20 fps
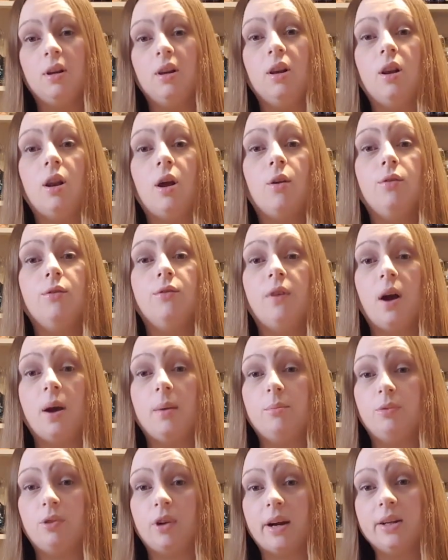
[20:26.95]
low
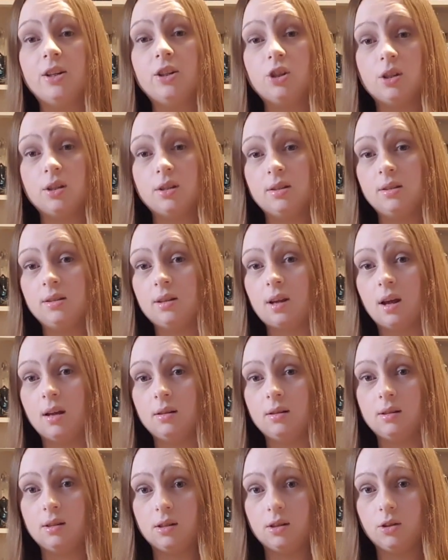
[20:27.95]
vibrations
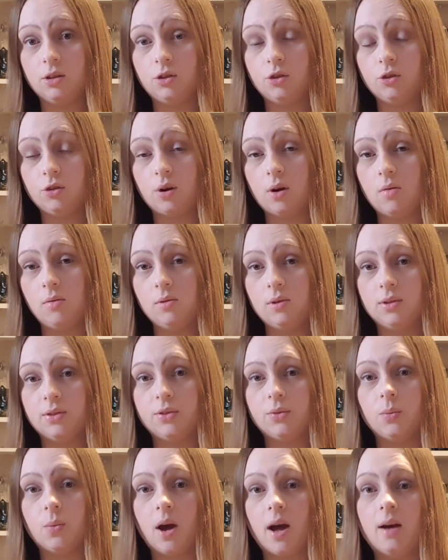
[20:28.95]
under control
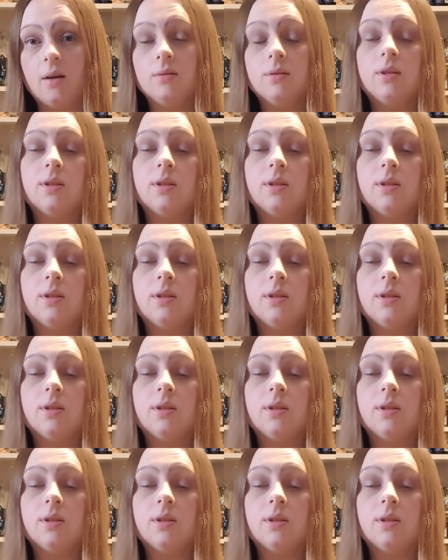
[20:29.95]
as well.